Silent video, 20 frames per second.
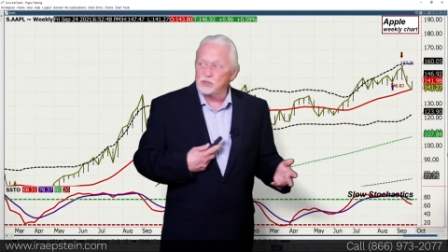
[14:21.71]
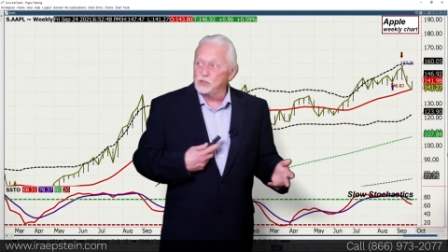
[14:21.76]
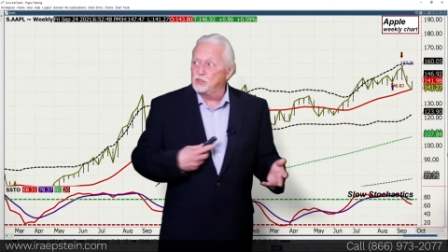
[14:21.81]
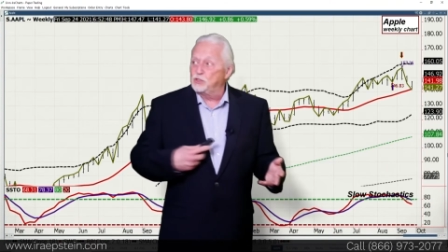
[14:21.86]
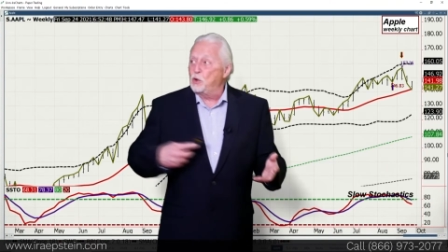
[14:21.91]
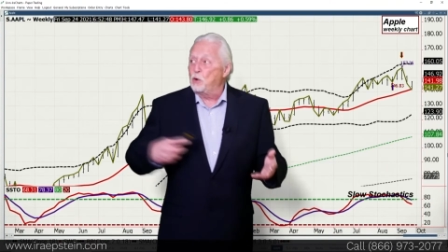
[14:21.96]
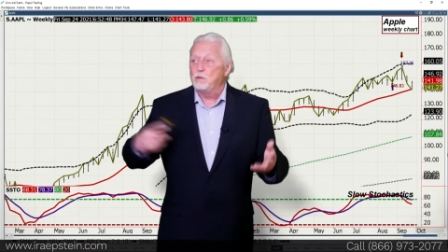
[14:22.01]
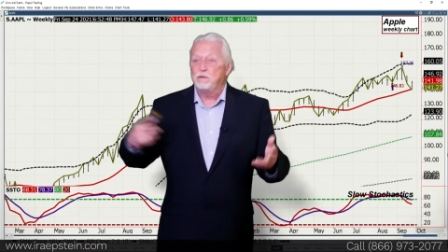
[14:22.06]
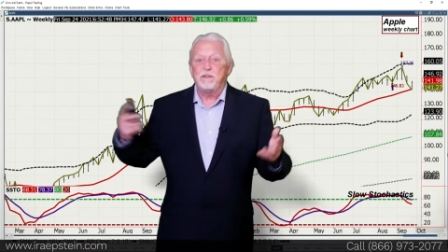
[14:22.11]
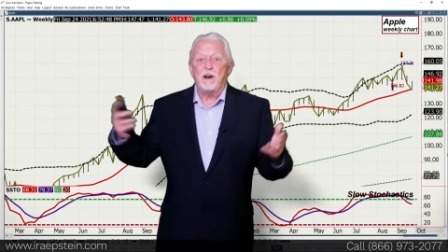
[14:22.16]
There's
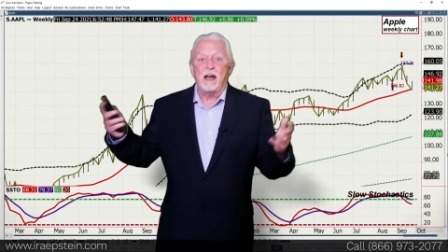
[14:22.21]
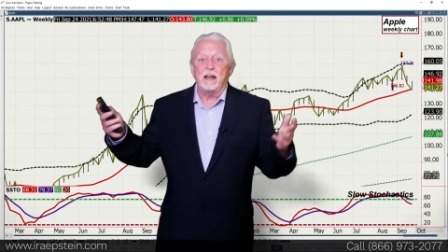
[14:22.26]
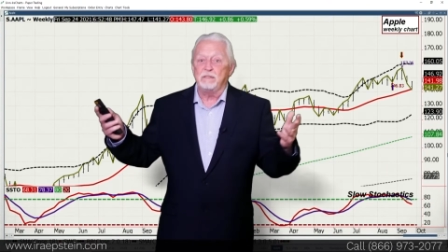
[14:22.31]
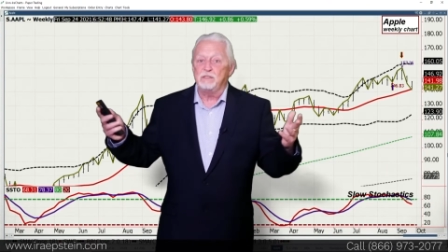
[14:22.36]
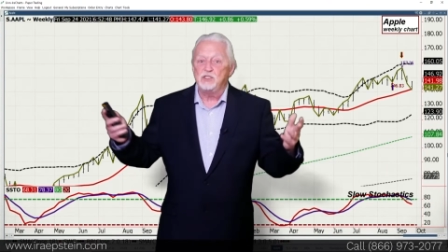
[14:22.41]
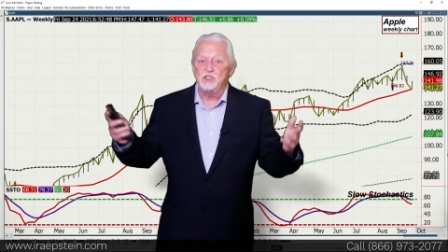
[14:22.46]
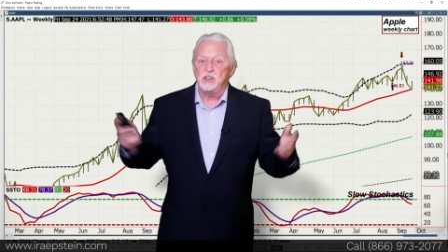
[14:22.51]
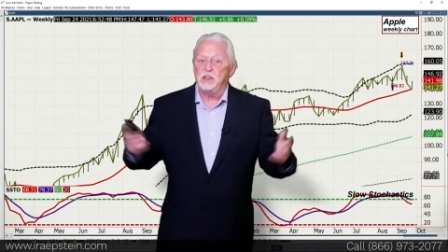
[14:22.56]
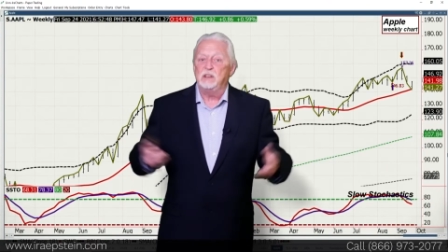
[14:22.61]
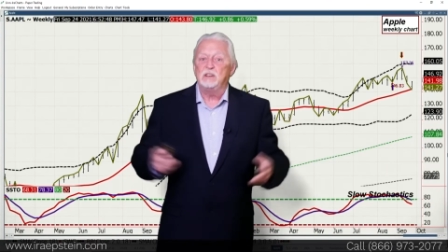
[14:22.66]
no
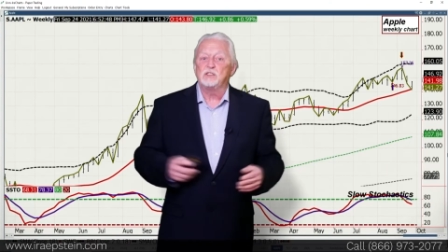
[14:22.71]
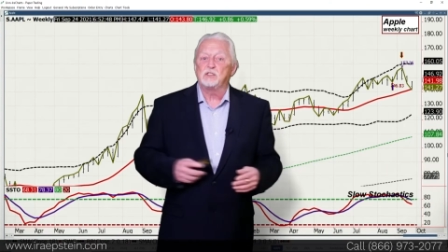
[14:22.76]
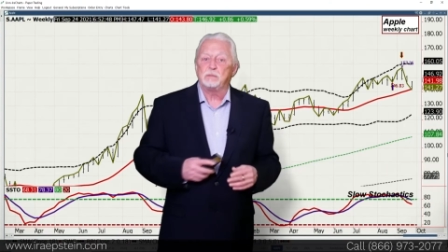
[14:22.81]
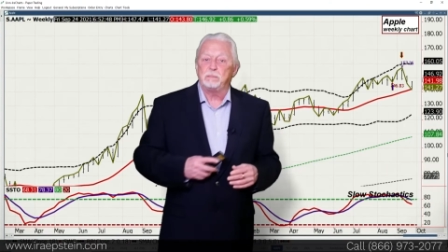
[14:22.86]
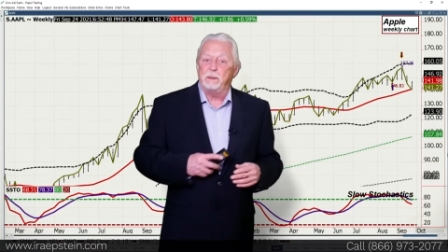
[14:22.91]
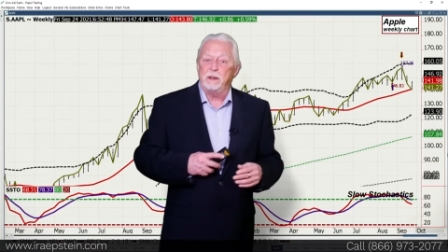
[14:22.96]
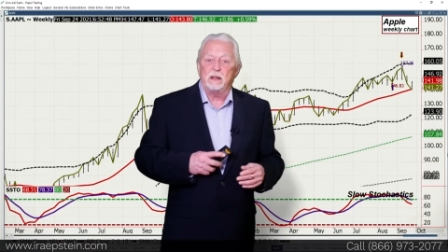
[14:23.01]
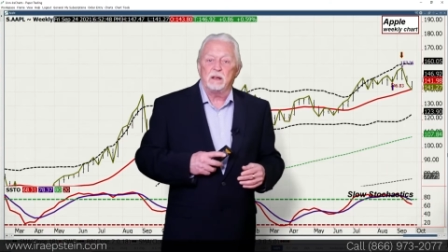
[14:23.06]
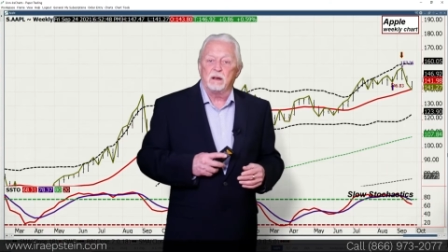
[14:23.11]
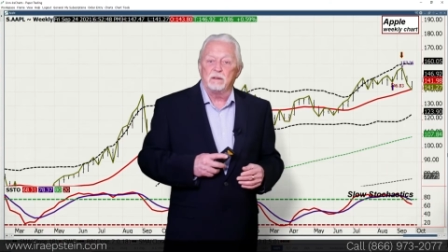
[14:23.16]
5G to
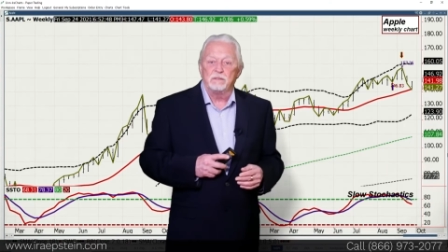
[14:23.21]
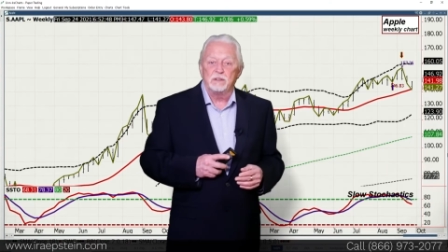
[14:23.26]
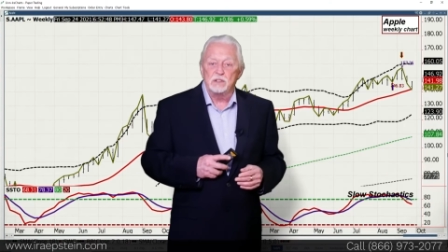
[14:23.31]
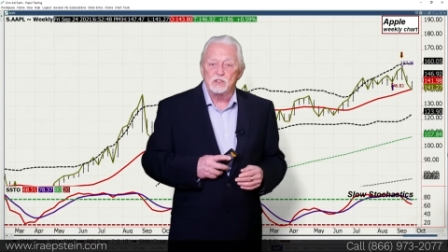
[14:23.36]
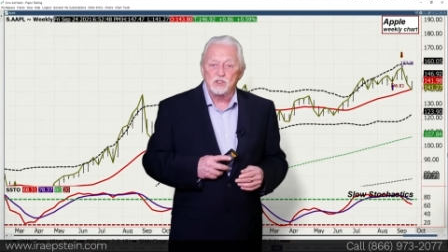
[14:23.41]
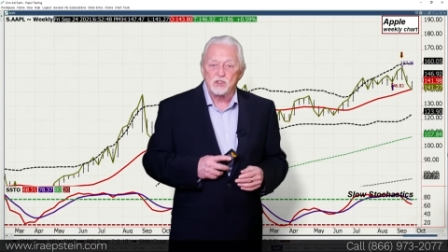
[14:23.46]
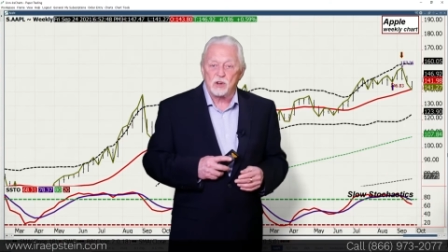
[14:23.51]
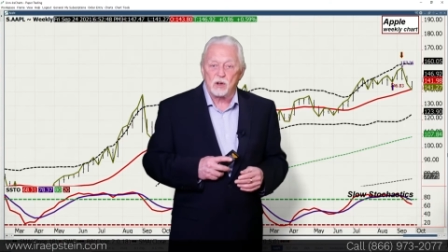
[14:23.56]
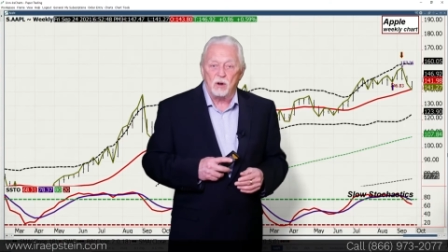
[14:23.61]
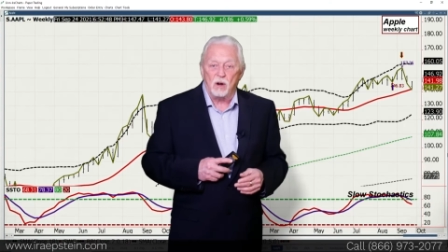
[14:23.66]
speak of in
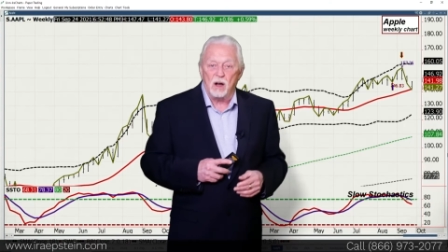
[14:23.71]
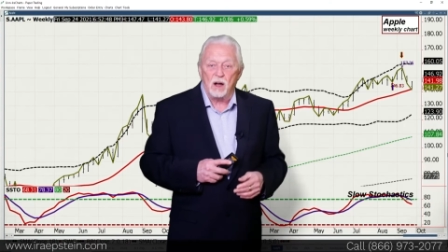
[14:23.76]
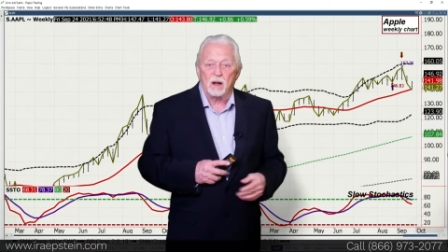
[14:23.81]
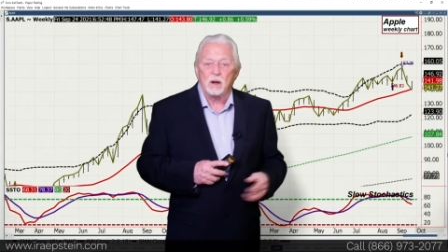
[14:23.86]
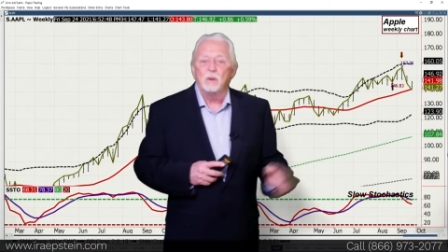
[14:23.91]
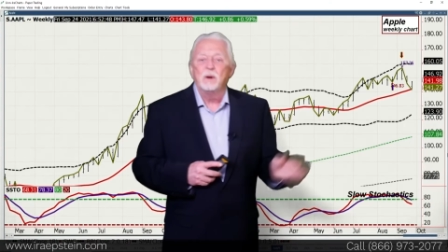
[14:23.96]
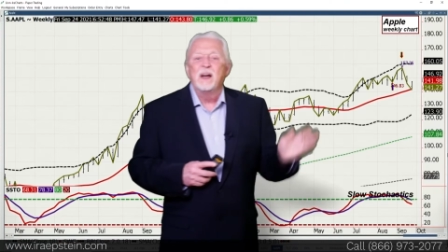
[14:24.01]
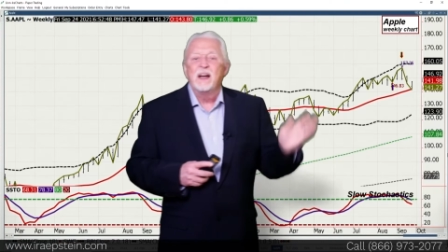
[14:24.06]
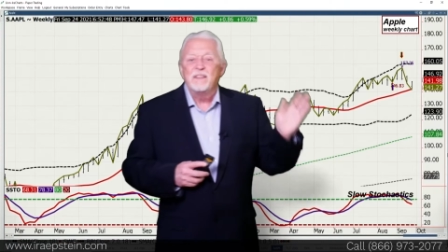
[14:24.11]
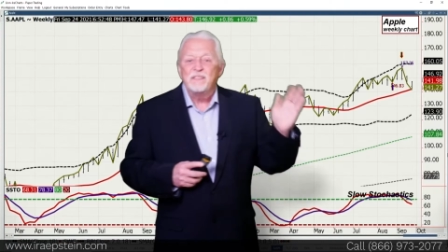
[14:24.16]

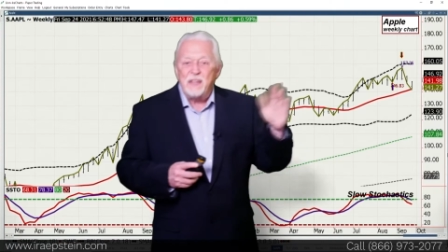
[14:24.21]
Chicago.